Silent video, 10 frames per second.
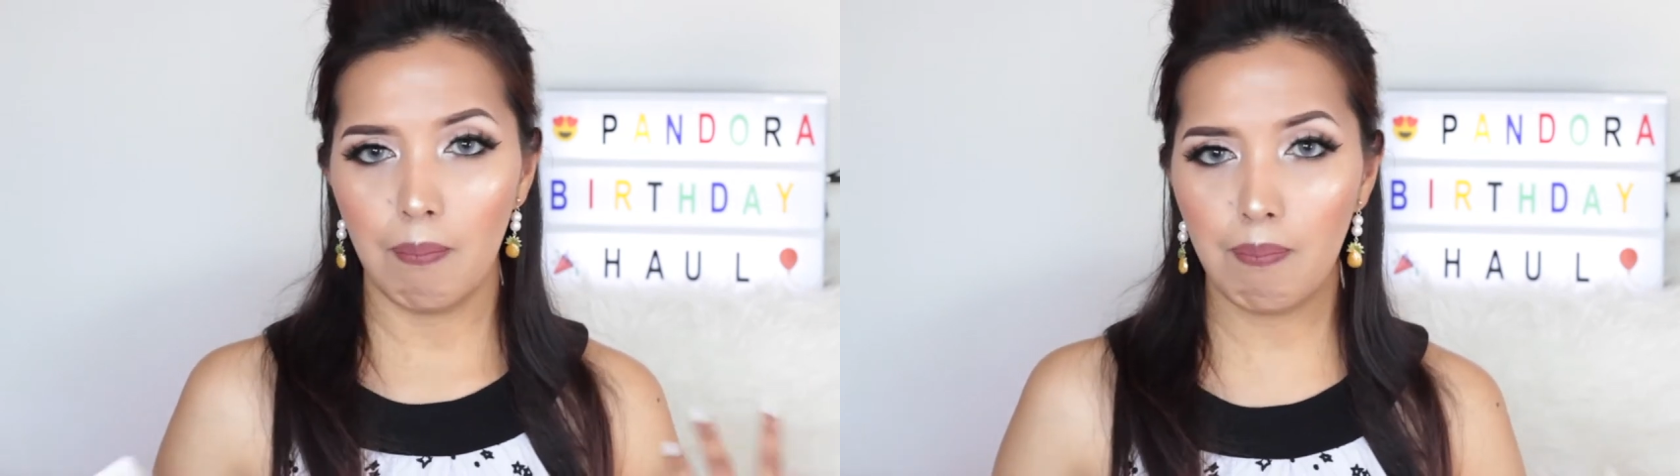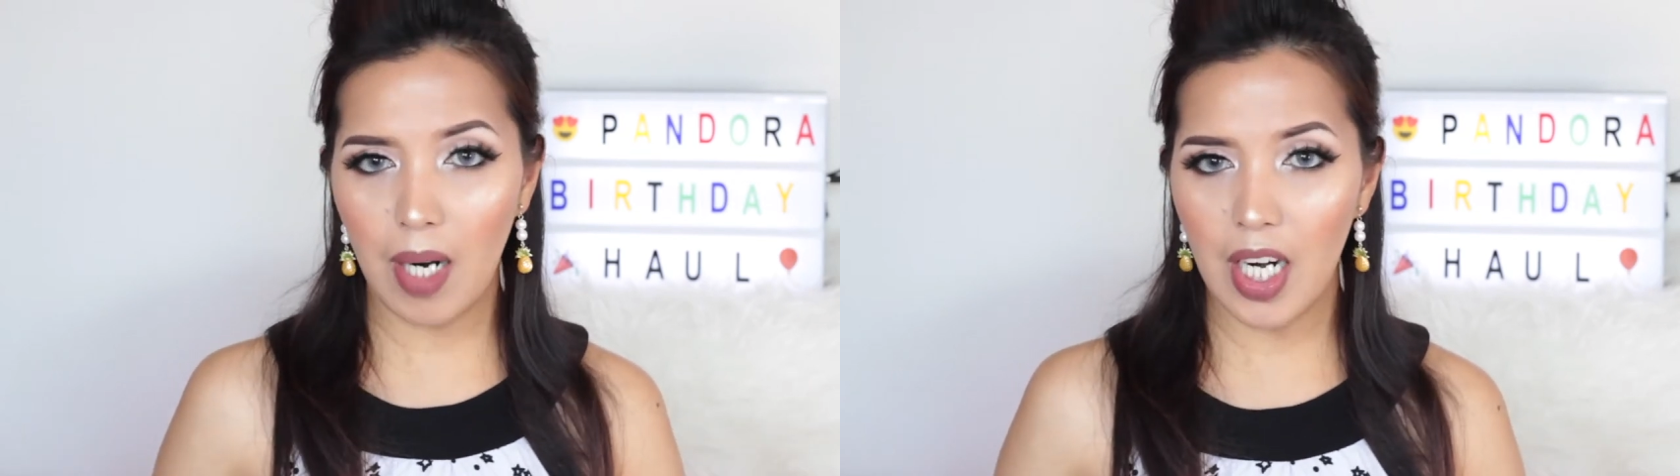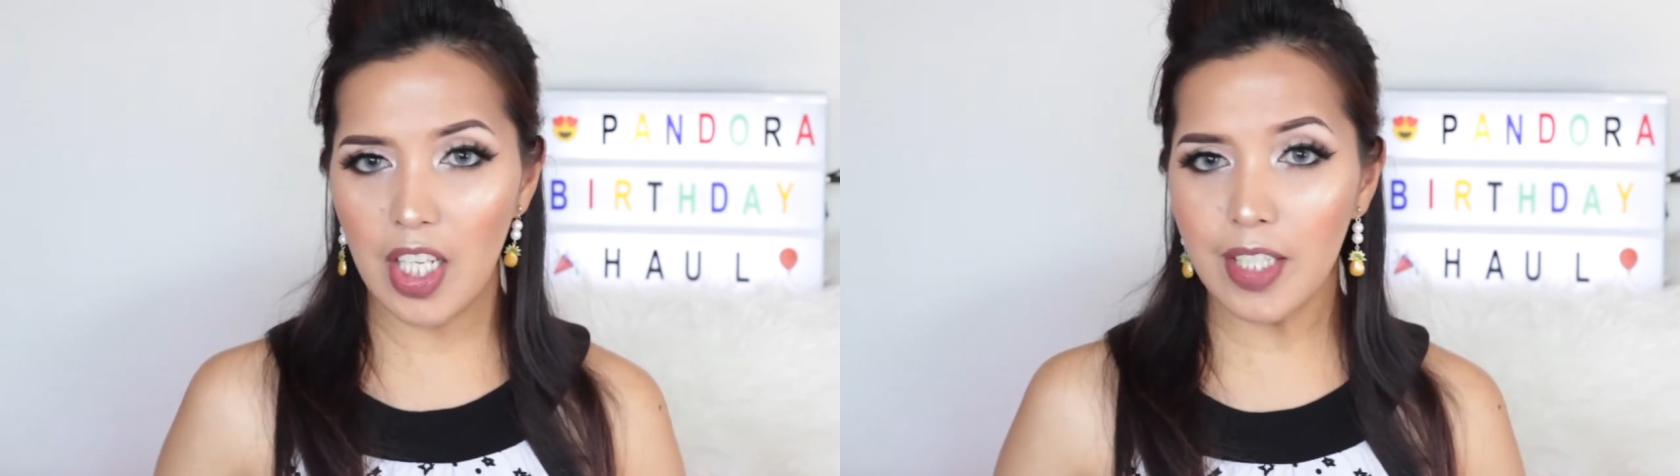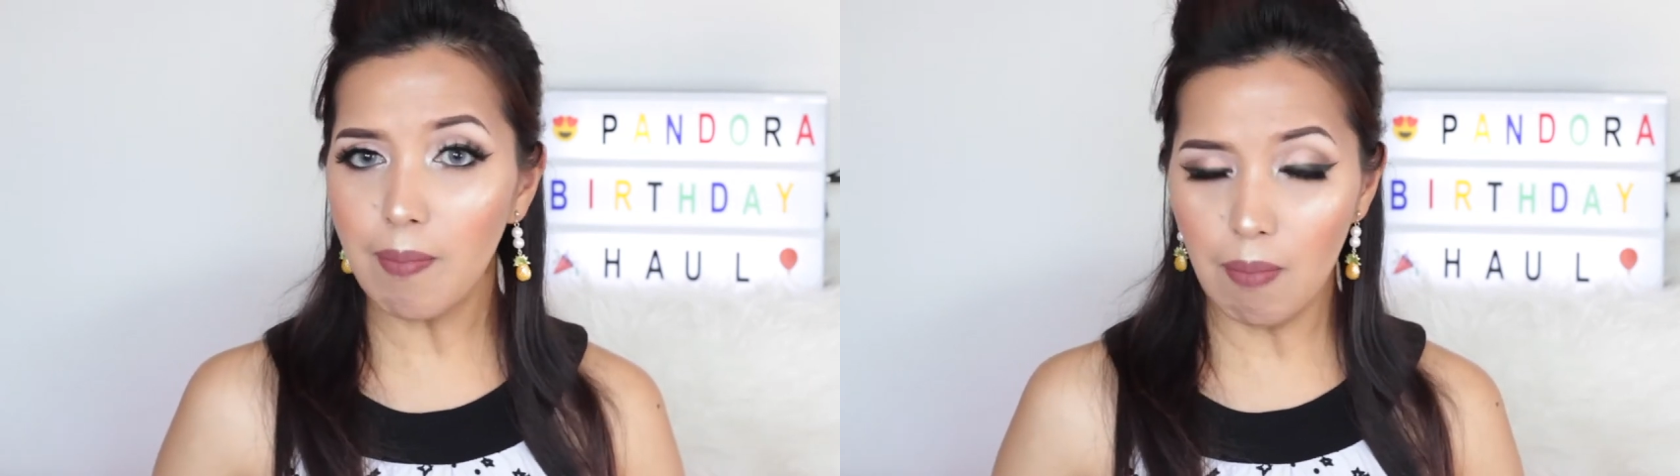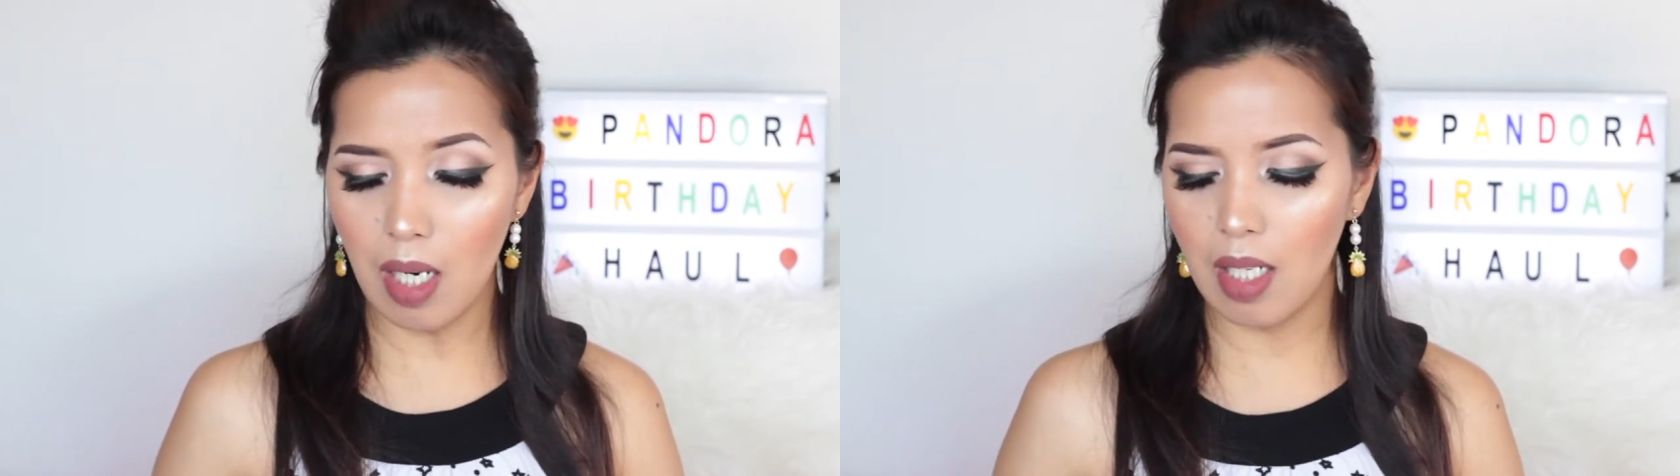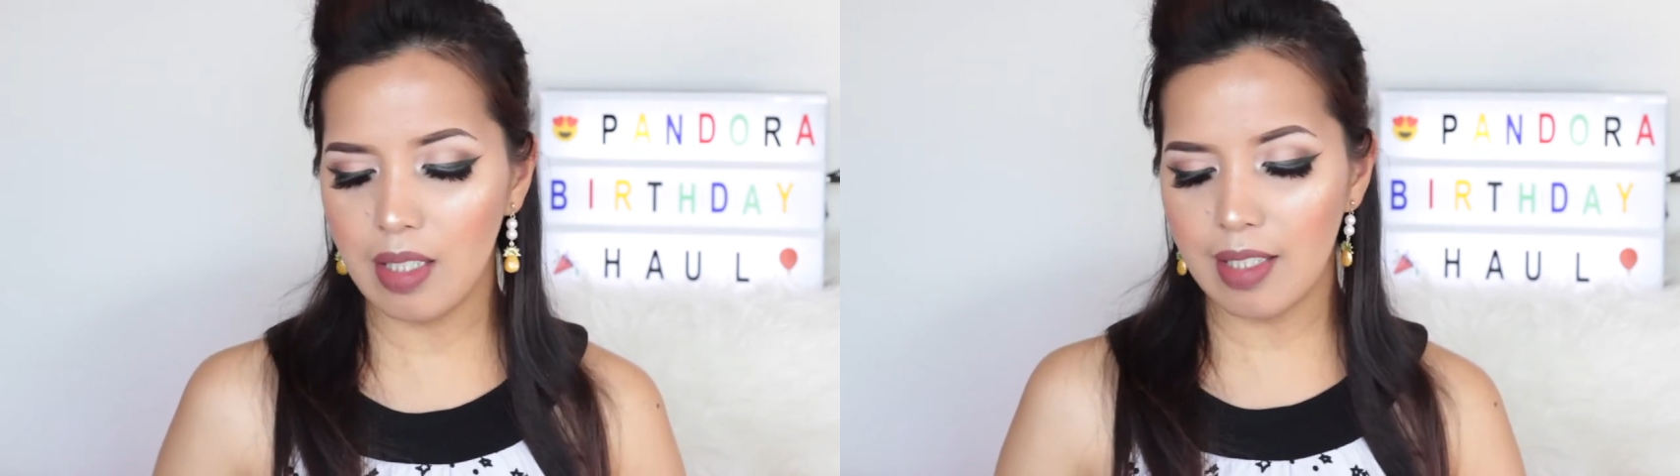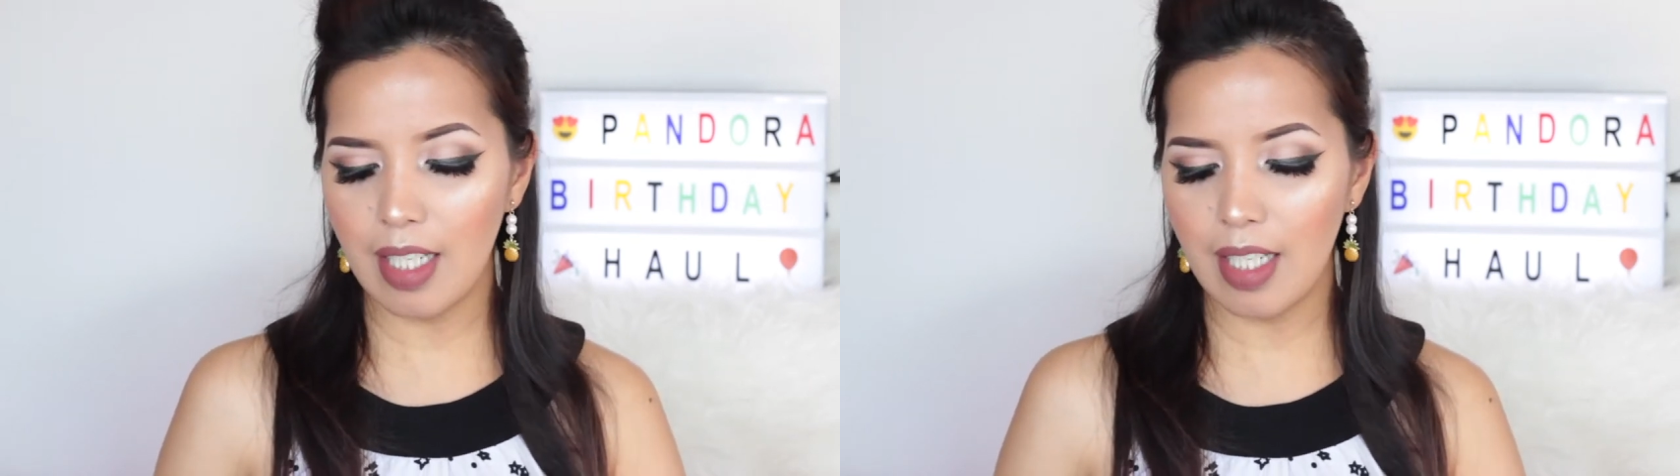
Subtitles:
birth month,